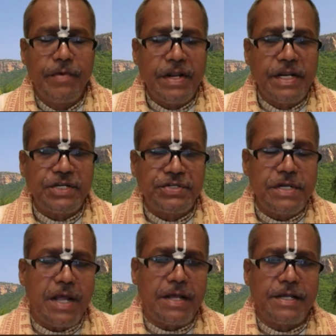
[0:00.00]
When
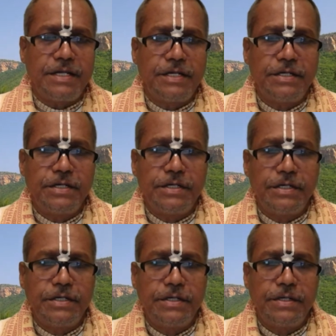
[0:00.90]
Krishna
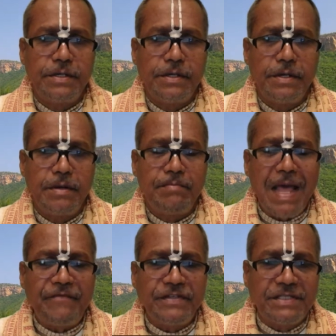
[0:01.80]

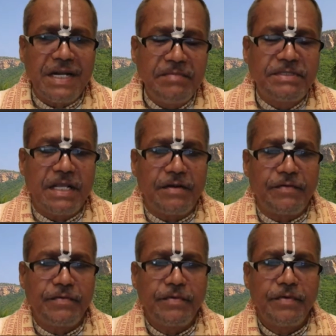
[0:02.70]
manifested himself
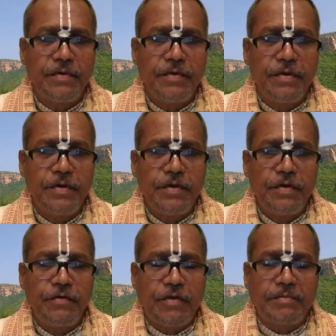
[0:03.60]

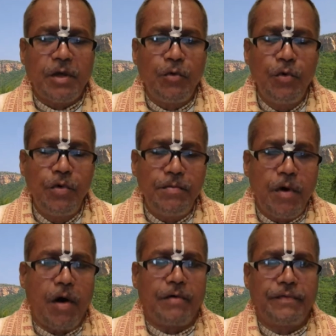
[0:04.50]
from the
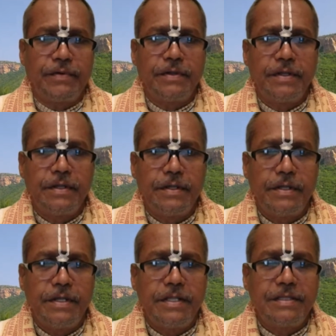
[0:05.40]
womb of
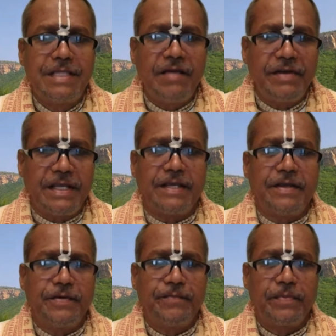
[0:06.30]

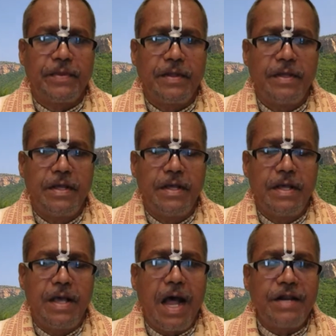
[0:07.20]
Devaki,
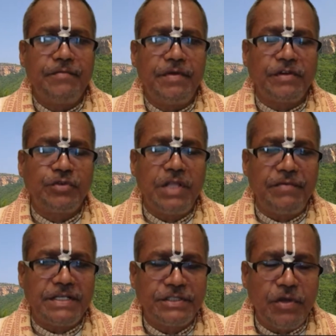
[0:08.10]
and when
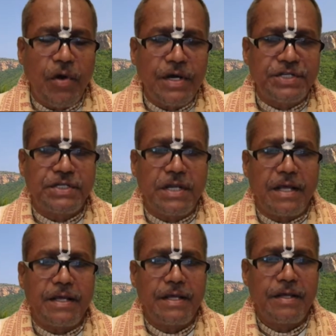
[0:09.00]
Vasudeva saw
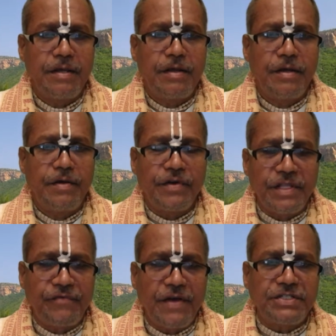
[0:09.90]
Krishna for
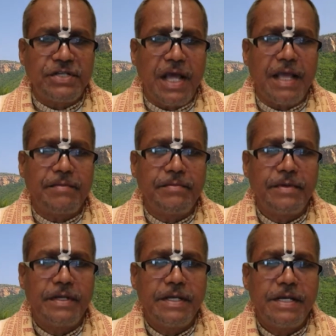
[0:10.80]
the first time,
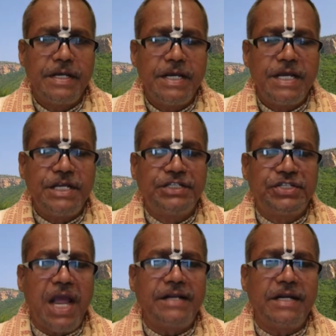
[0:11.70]
he
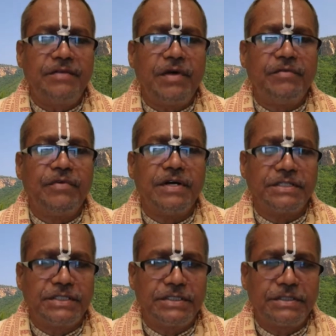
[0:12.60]
chanted one
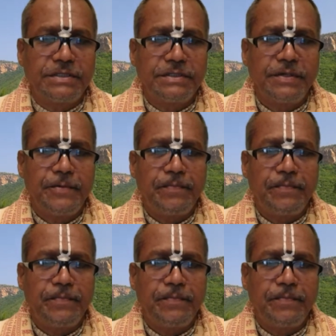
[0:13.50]
verse.